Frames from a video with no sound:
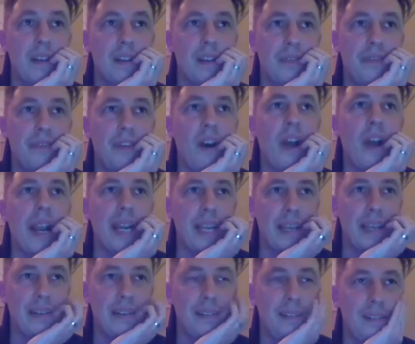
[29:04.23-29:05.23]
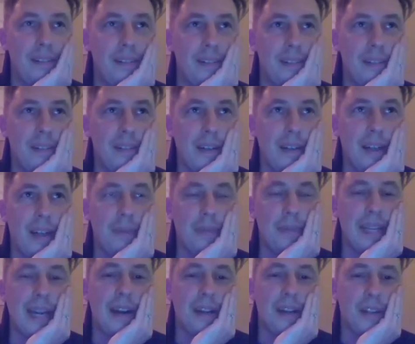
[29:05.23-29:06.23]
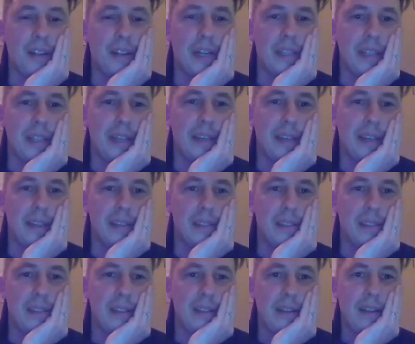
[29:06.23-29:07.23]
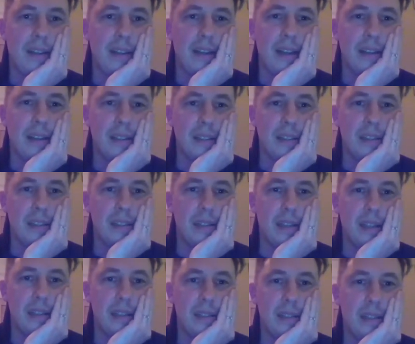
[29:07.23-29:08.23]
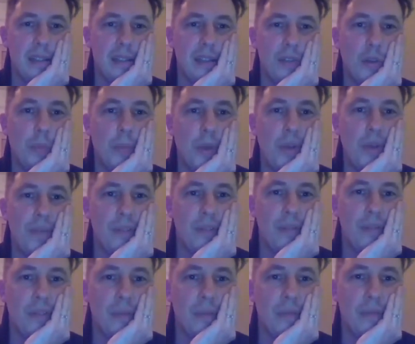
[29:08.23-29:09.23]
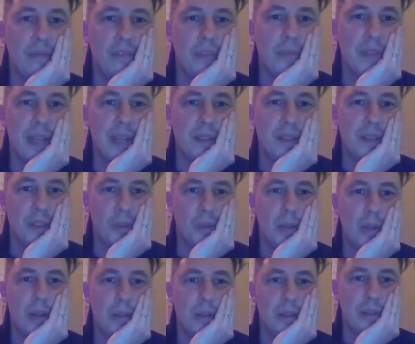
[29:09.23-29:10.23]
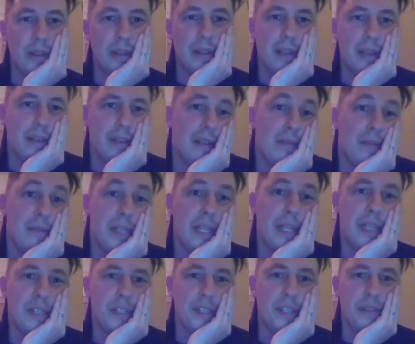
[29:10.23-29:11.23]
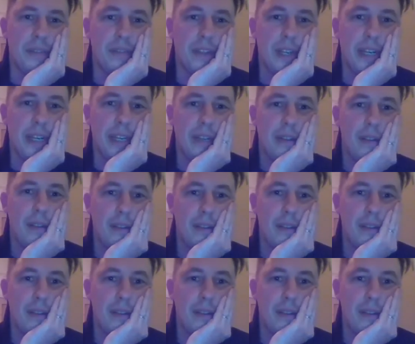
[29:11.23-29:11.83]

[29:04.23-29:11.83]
defining characteristic is its removal from the natural world, the thing that really should define it.